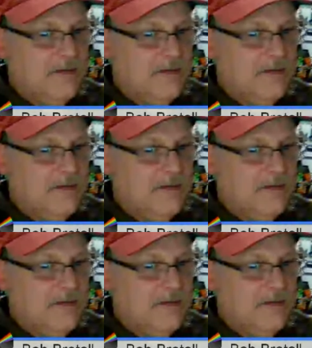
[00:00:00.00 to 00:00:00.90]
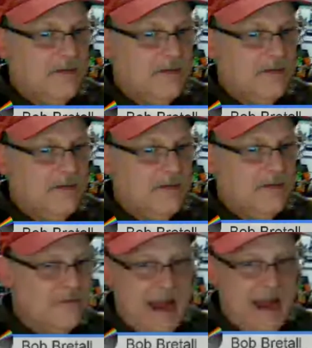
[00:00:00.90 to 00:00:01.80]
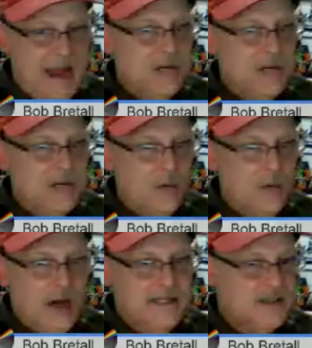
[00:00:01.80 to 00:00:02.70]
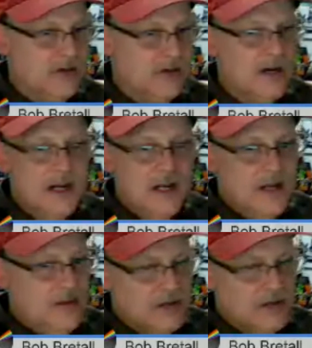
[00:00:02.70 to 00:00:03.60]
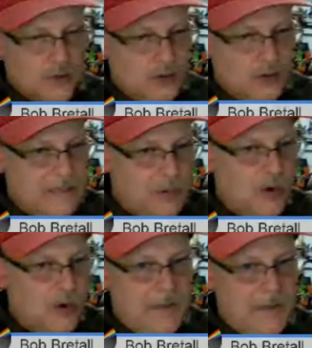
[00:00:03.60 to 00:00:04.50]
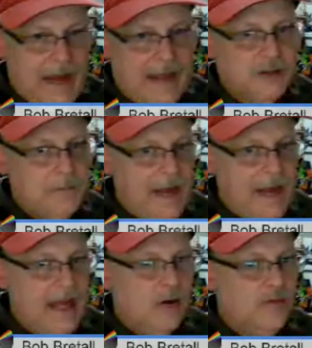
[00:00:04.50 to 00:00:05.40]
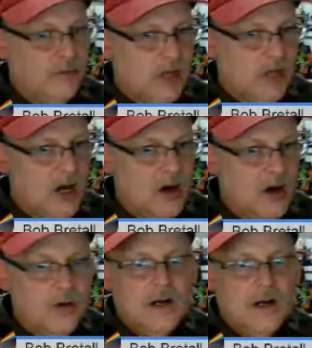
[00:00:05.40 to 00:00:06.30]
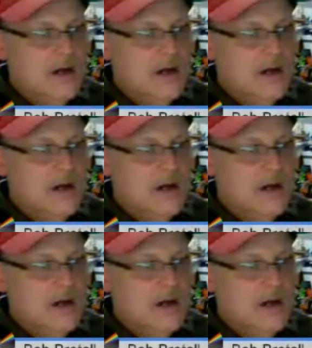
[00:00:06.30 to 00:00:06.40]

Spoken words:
perspective or vanishing points, or there's really poor panel-to-panel flow.